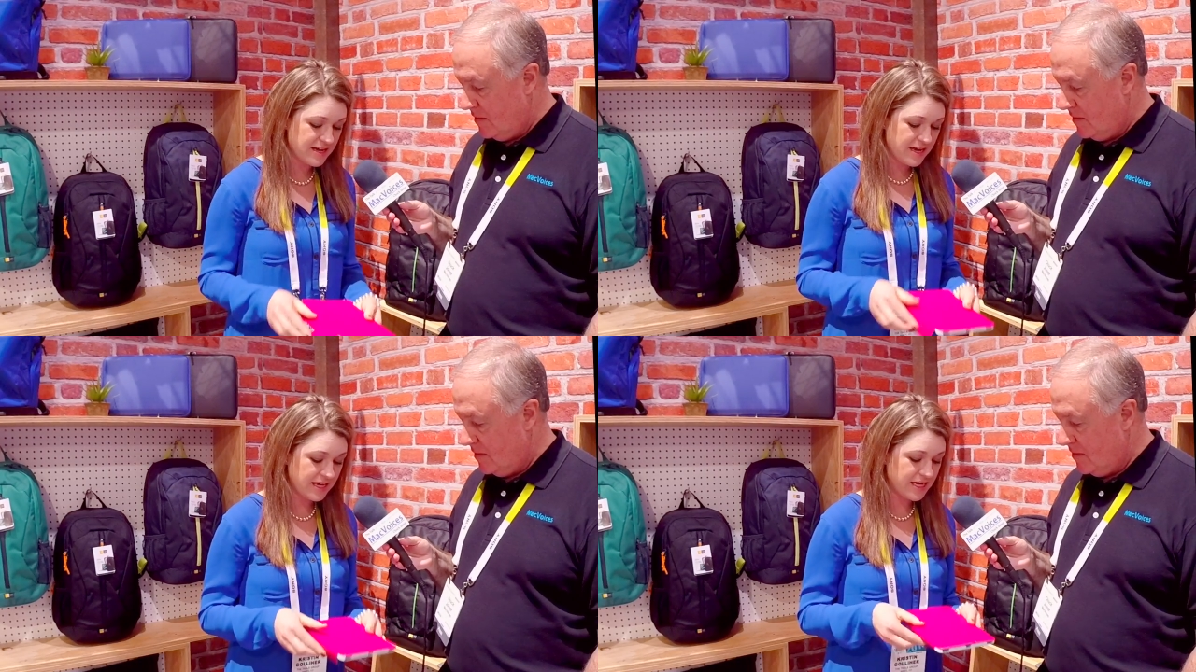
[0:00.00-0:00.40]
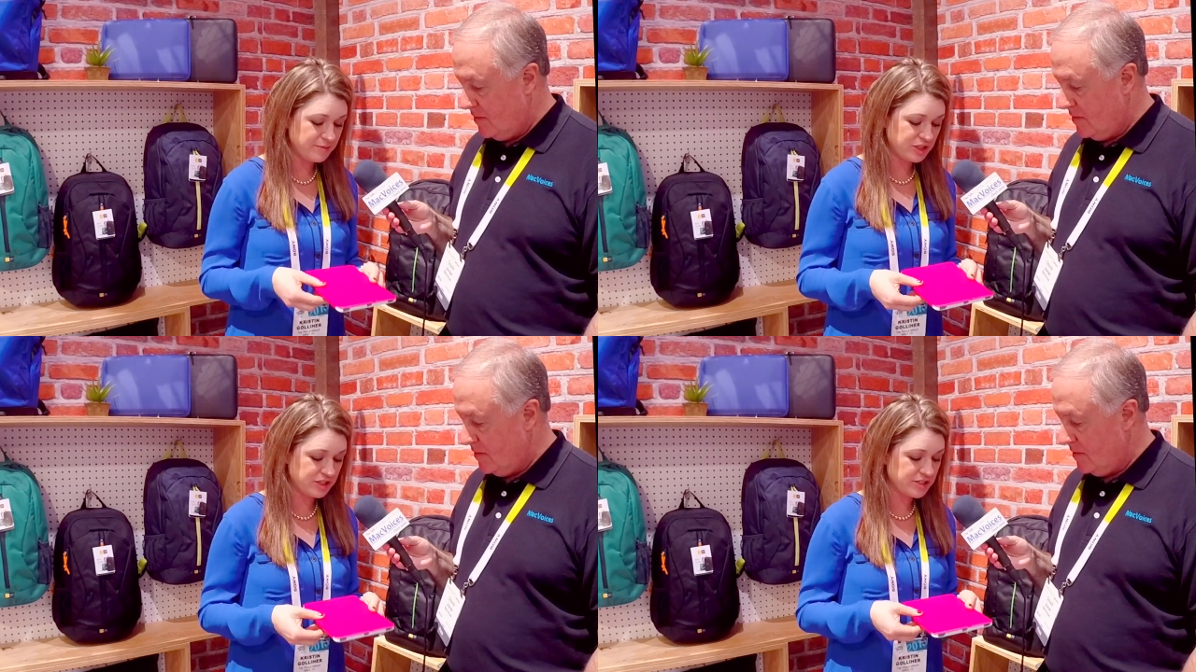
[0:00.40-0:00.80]
Speaker 1: It
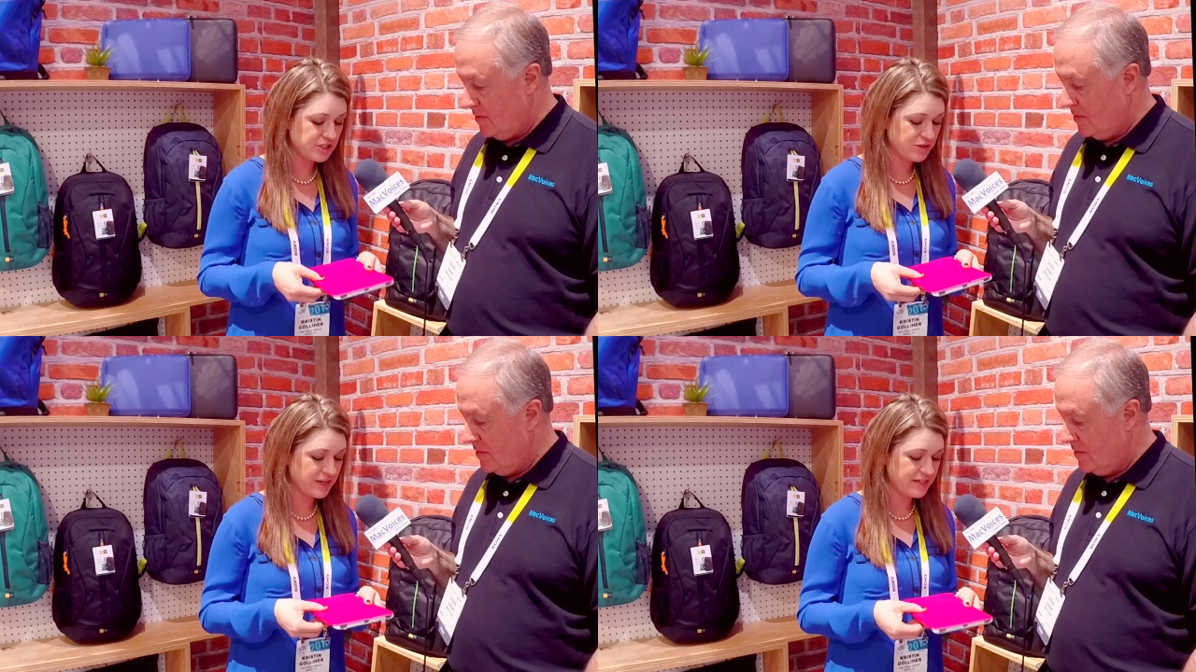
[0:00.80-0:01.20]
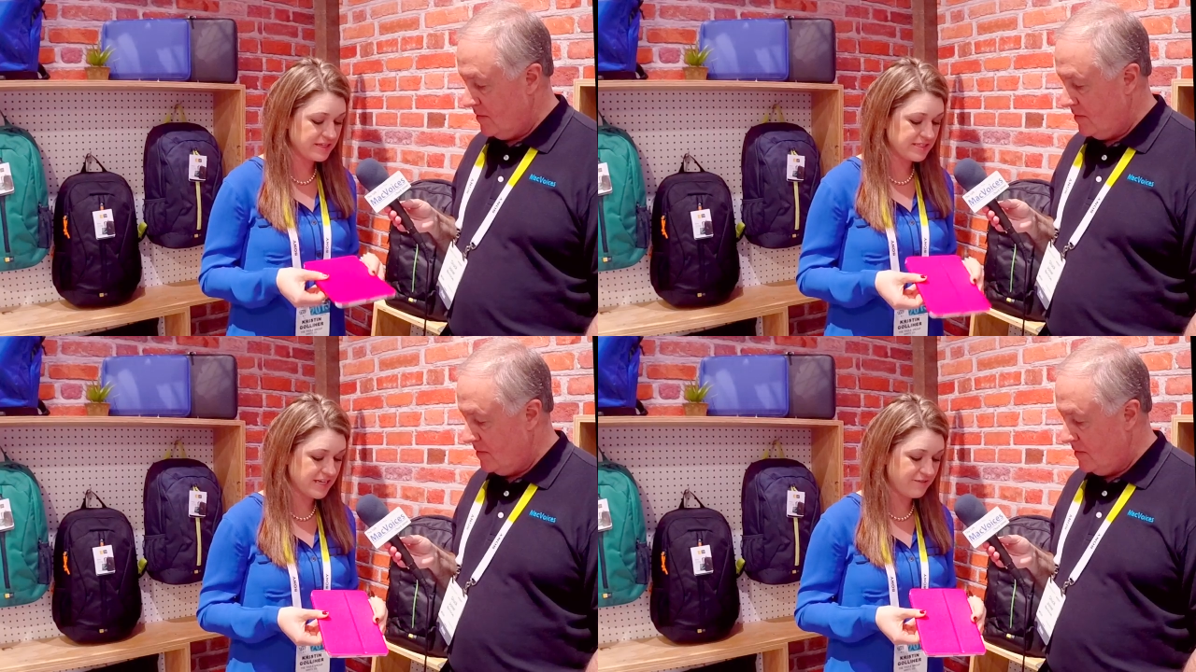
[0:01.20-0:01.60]
keeps your
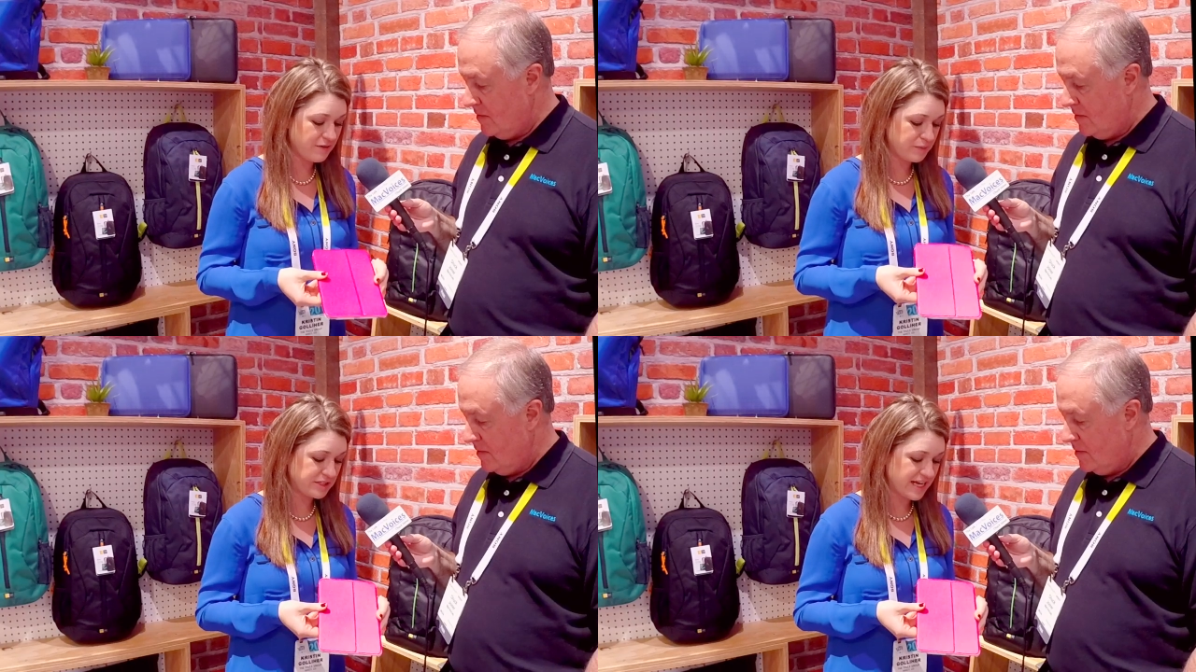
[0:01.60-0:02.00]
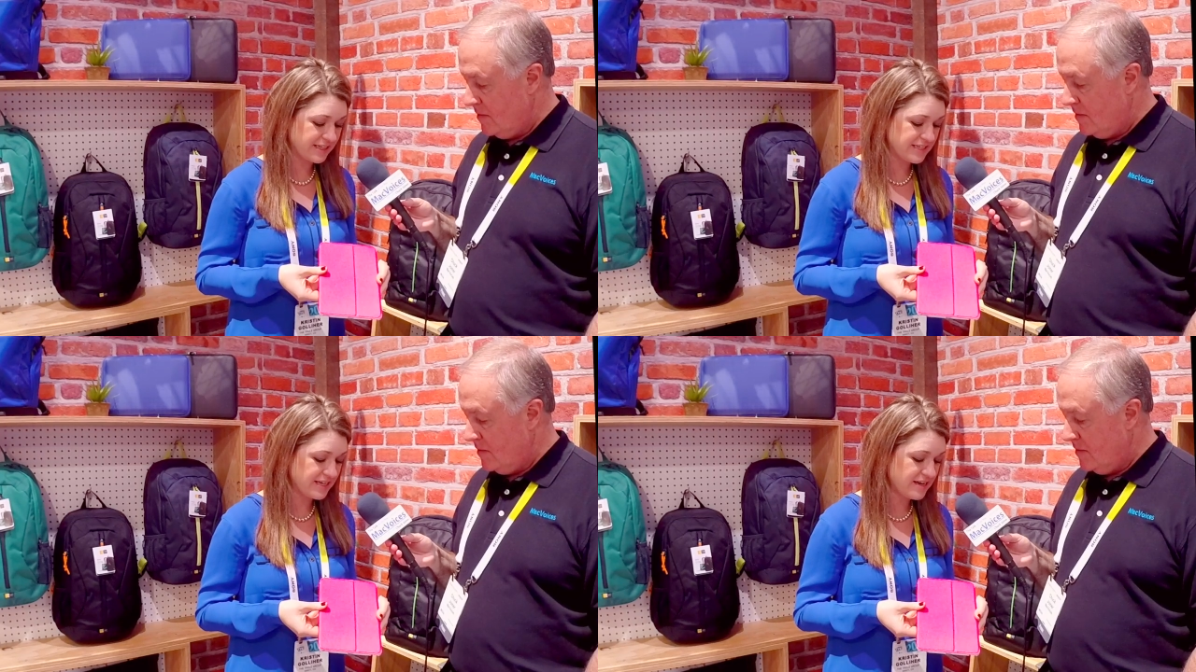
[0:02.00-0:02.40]
screen safe and
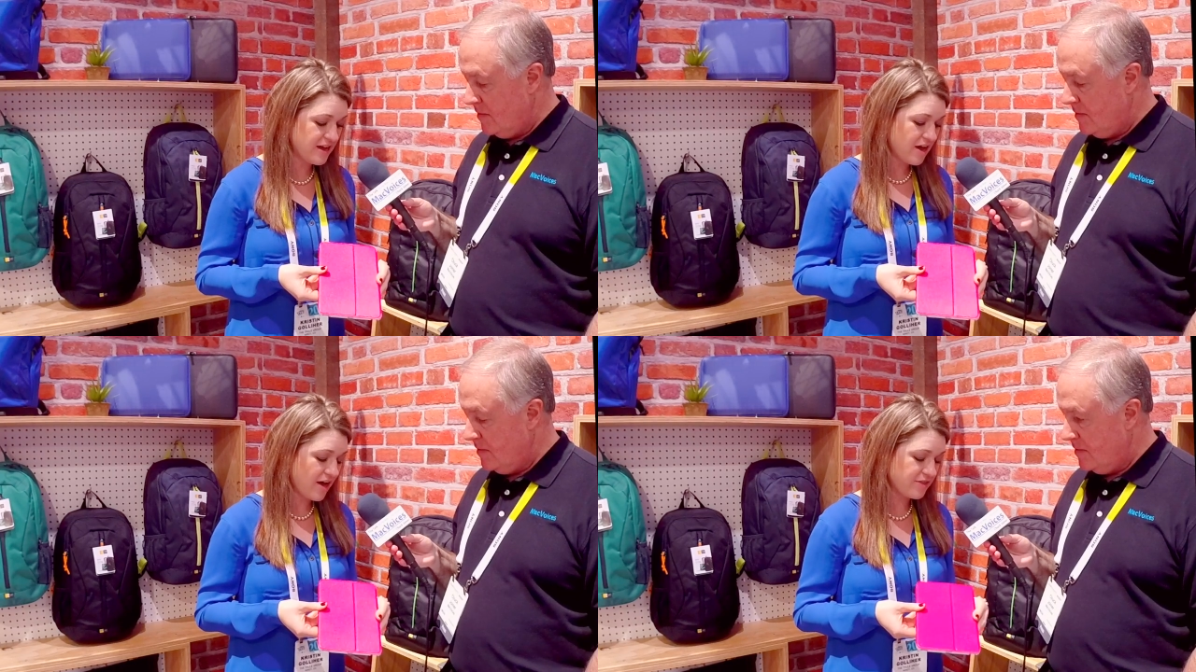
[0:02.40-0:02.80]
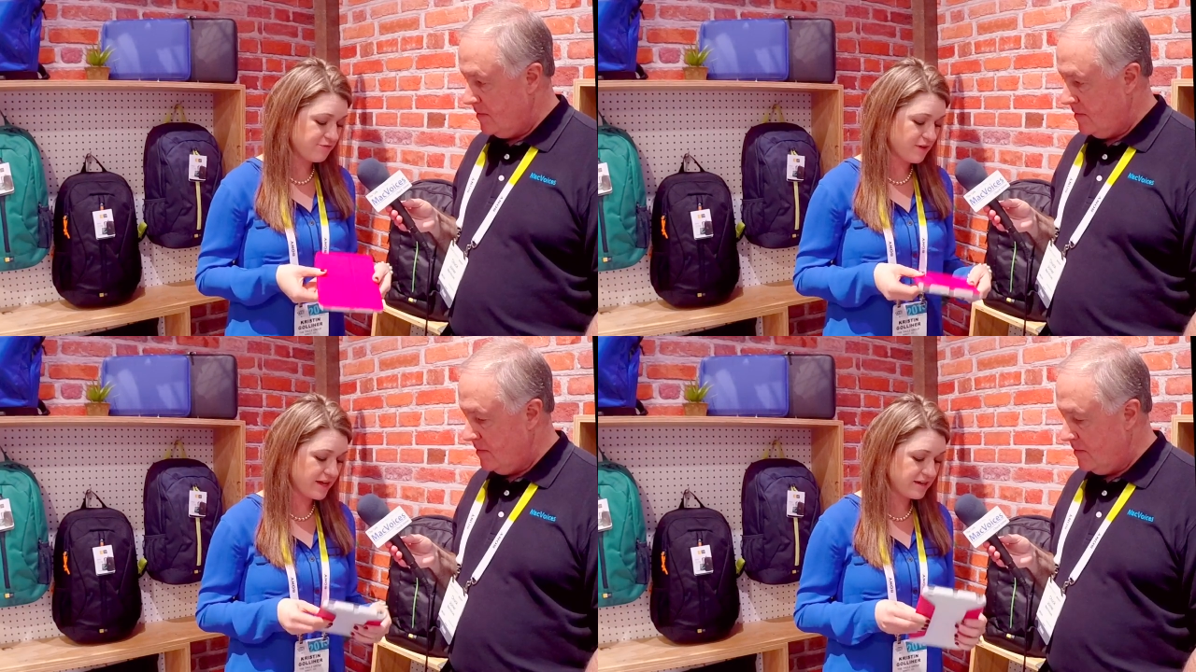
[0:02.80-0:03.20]
protected on the
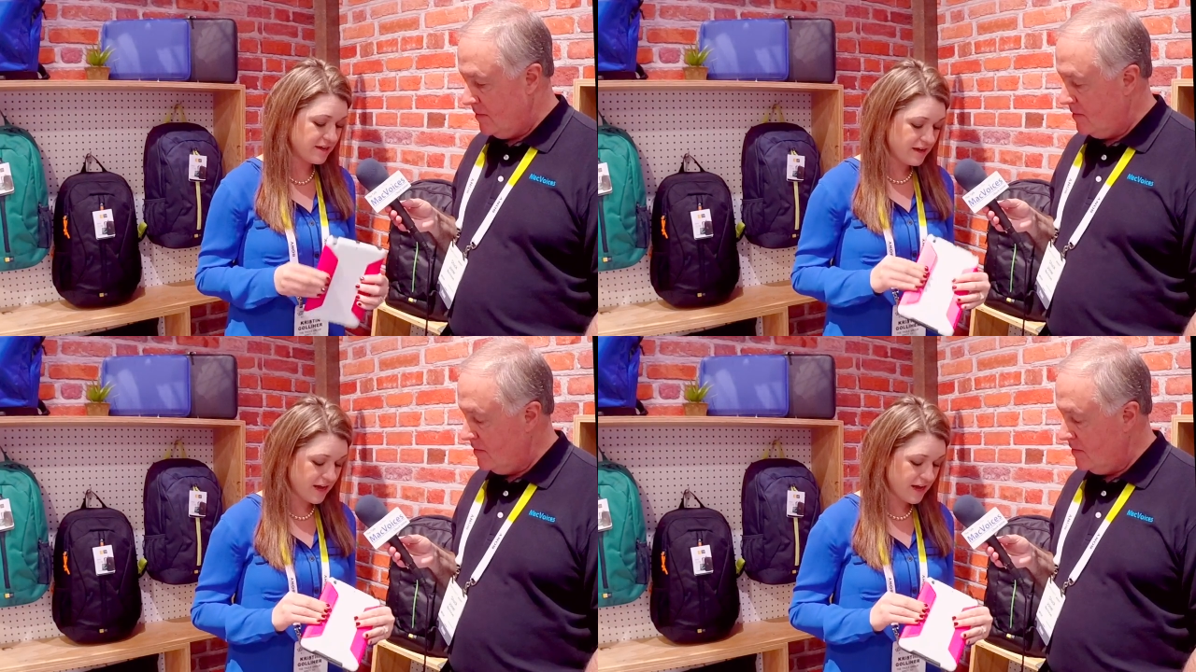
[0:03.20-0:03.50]
front,